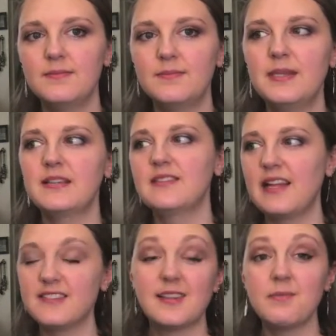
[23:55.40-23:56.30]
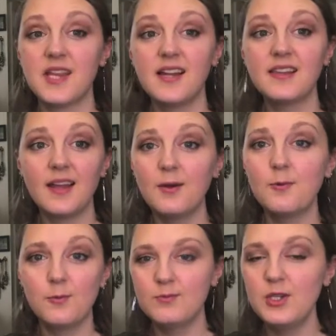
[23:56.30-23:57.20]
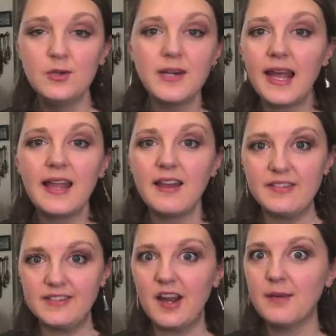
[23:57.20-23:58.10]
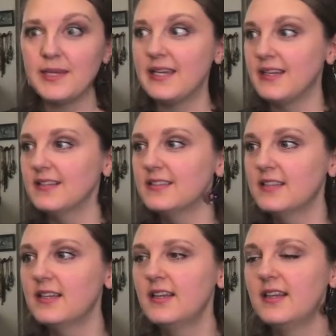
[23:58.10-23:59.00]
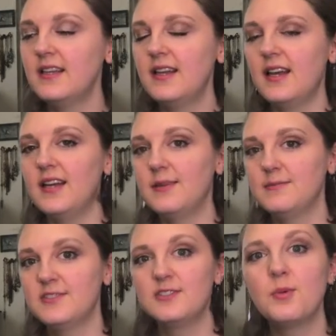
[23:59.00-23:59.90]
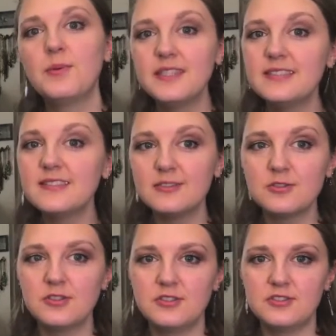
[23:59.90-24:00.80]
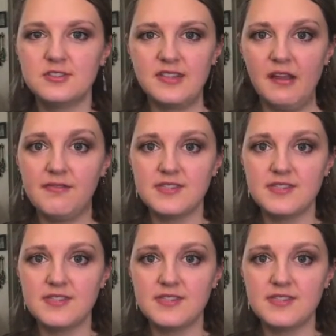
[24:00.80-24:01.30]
because that's something that you and I have in common. So please introduce yourself,